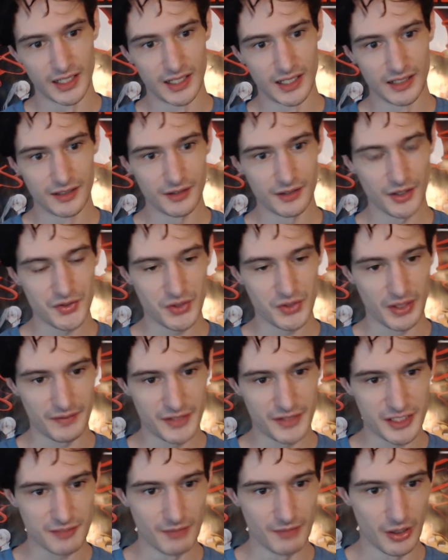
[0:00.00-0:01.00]
You also have the
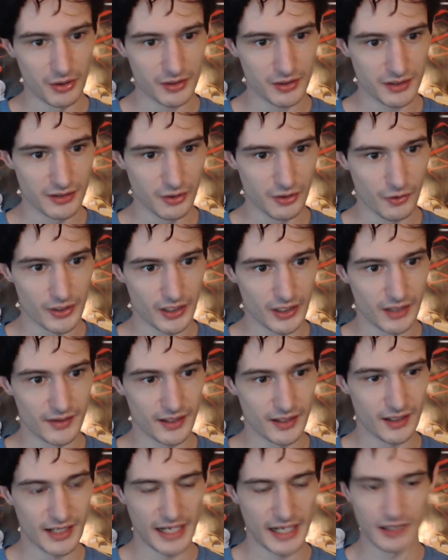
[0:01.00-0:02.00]
smoke going on there,
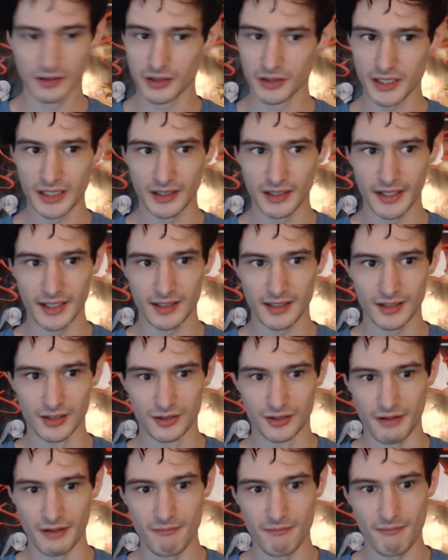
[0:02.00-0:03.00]
kind of looking like
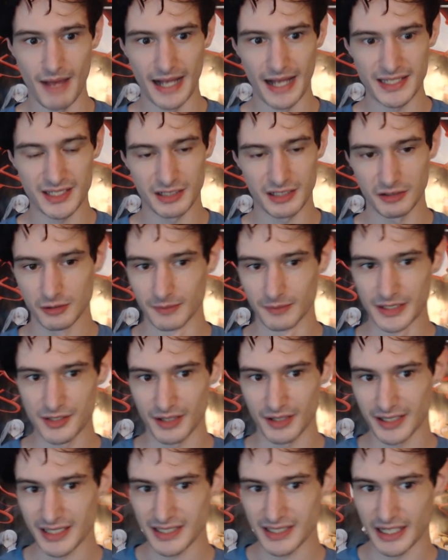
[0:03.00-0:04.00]
Grim Mask a little bit. So I
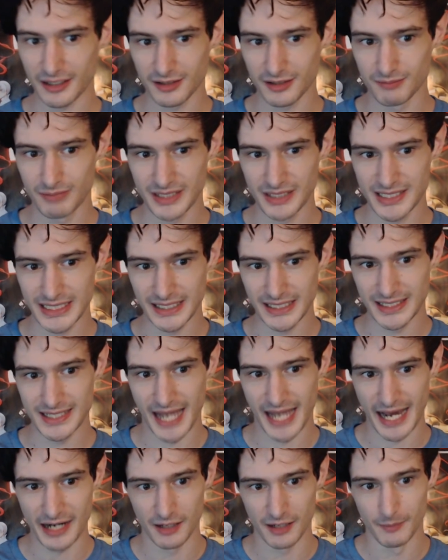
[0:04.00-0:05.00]
guess that could be seen as
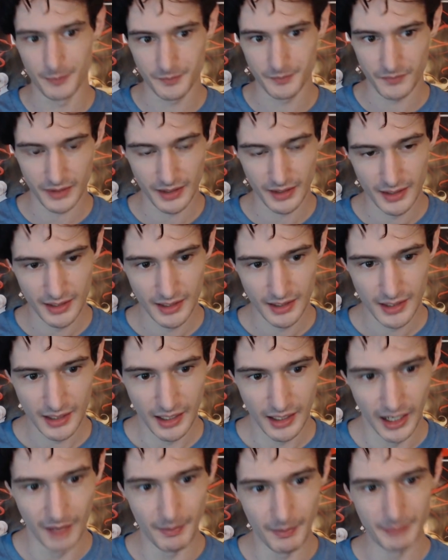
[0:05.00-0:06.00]
Adam.
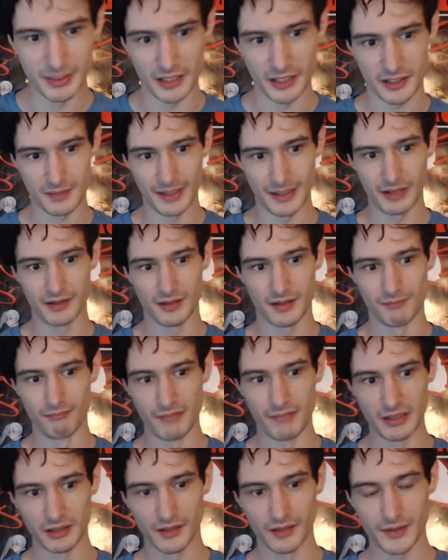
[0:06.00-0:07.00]
I'm talking about the
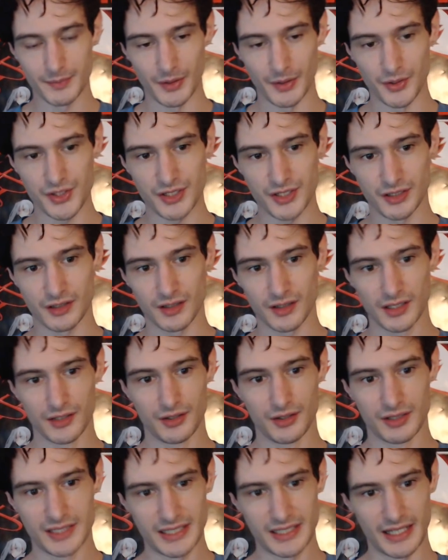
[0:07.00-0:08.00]
middle of the poster. You can
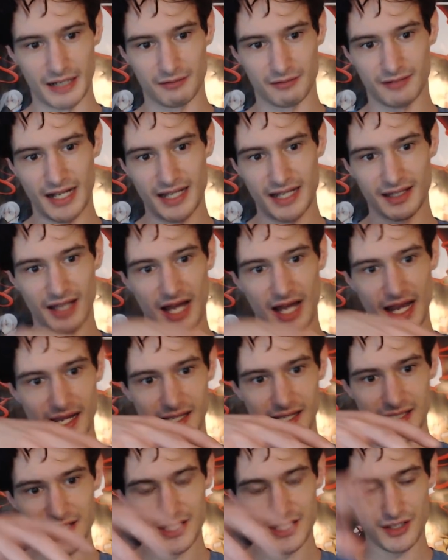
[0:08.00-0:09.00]
see that red
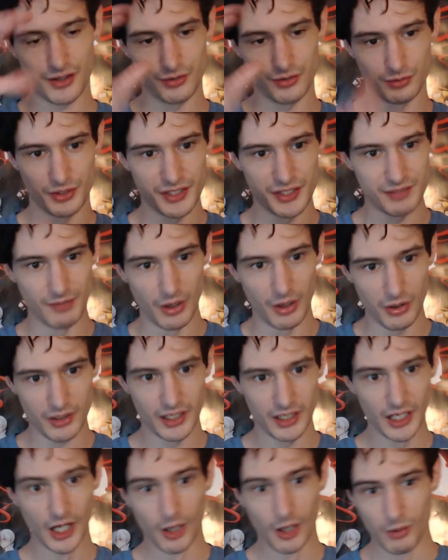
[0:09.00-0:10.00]
lines through the smoke,
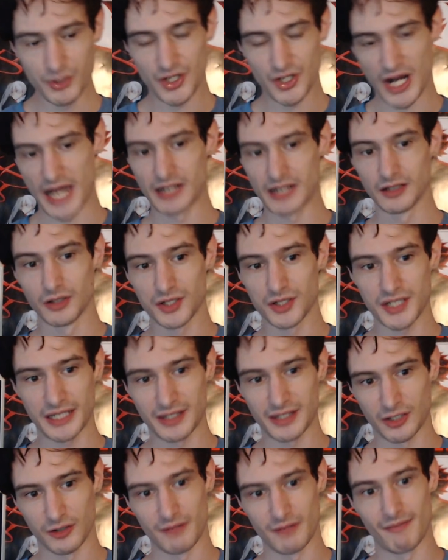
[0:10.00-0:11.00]
which kind of looks like the
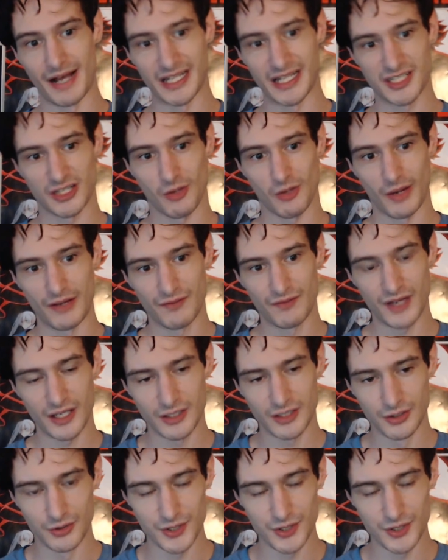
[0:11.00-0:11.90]
Grim Mask that the White Fang used.